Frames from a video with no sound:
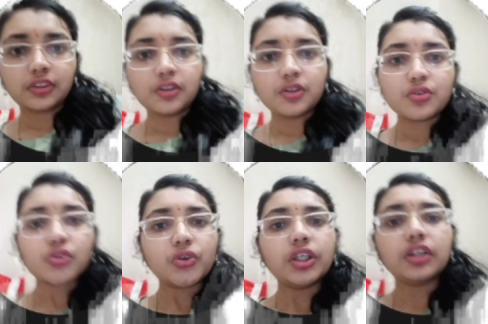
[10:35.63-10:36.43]
So
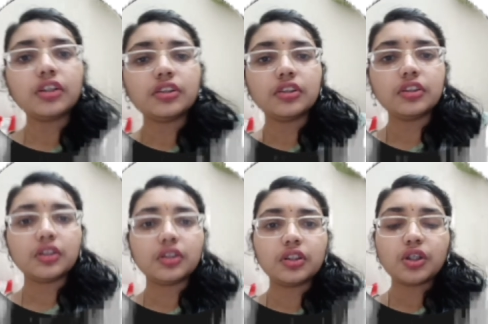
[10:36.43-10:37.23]
here
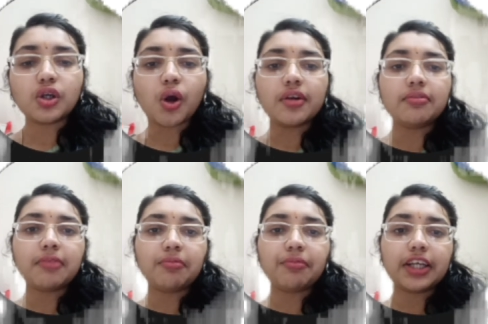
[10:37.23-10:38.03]
the
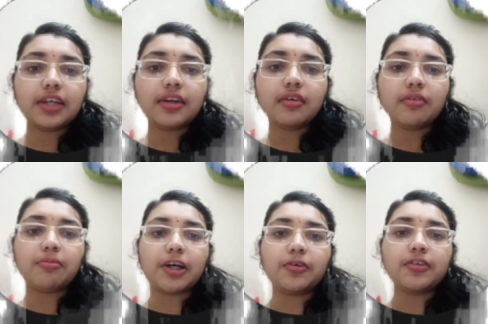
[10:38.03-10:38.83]
non-membrane
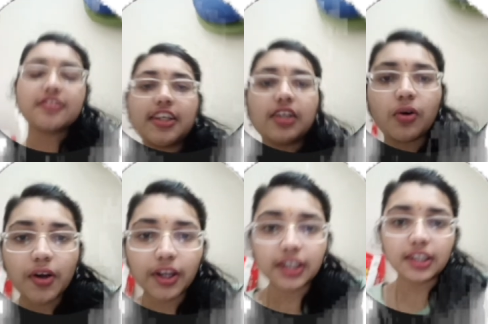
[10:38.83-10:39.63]
bound cell
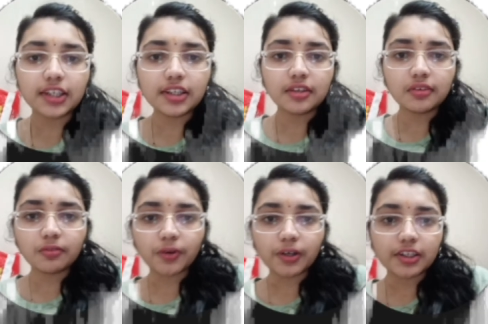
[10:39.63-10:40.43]
organelle,
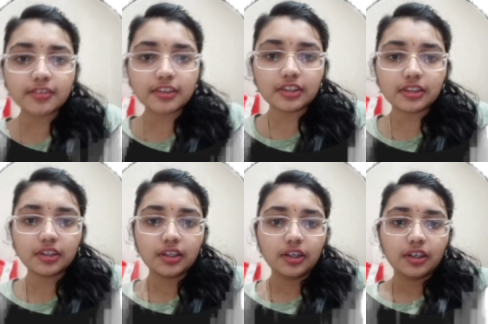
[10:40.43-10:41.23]
what is it?
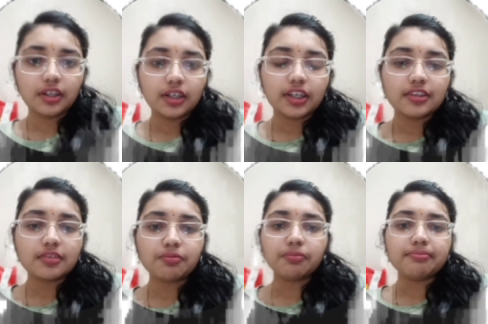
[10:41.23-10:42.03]
It is
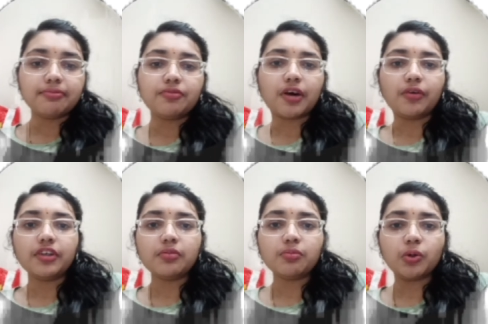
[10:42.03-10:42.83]
found
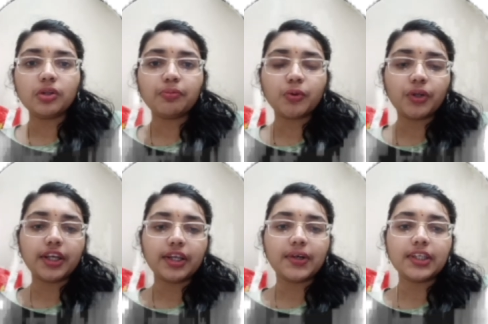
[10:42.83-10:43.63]
in both
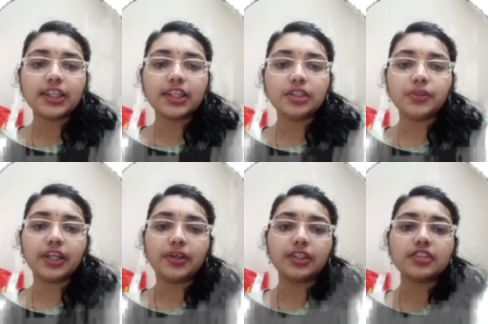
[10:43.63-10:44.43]
prokaryotic and
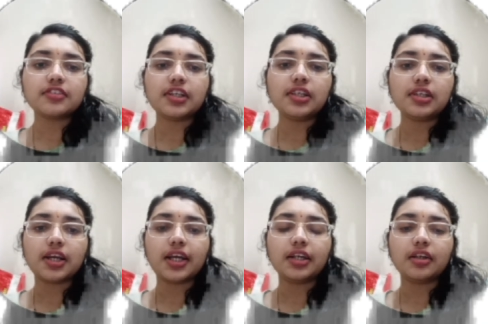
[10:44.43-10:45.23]
eukaryotic cell,
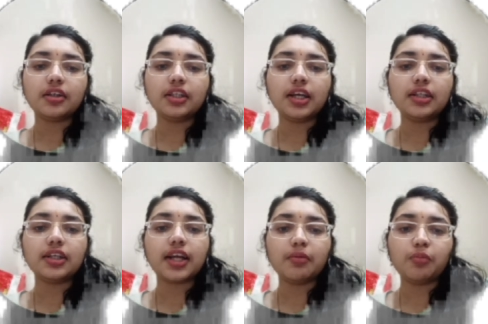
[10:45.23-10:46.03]
and they are the
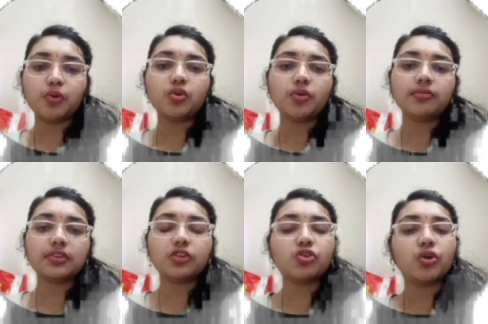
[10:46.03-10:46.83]
ribosome.
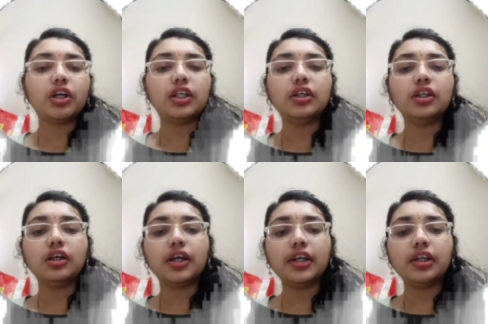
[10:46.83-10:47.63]
So the here
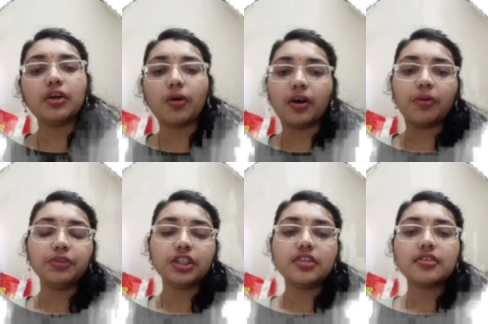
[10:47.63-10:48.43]
correct option
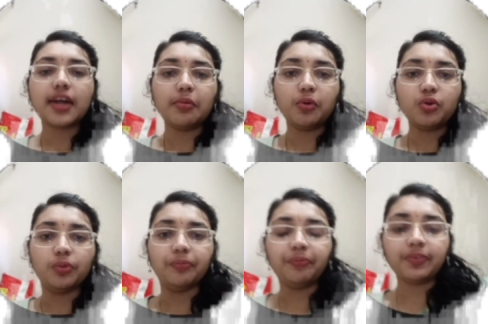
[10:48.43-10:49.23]
is ribosome.
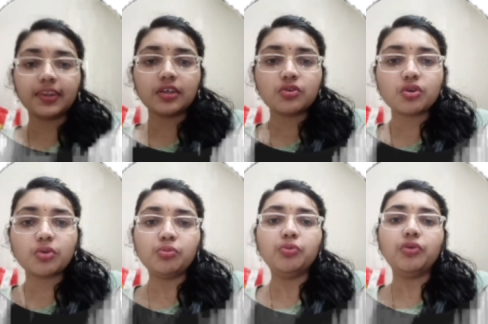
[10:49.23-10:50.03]
So
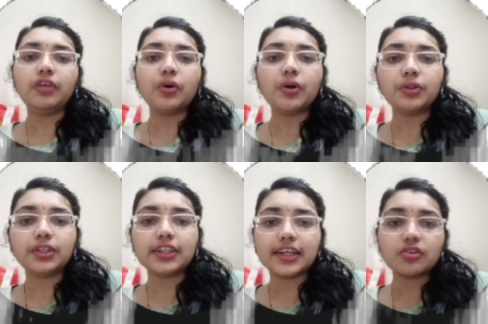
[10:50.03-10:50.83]
moving on to the
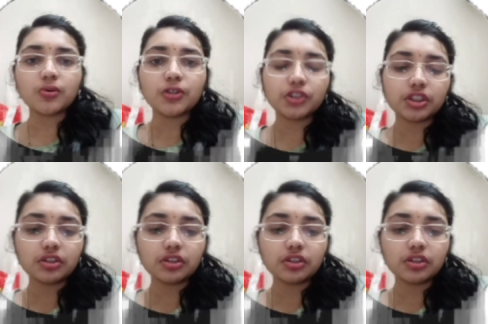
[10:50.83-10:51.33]
next question.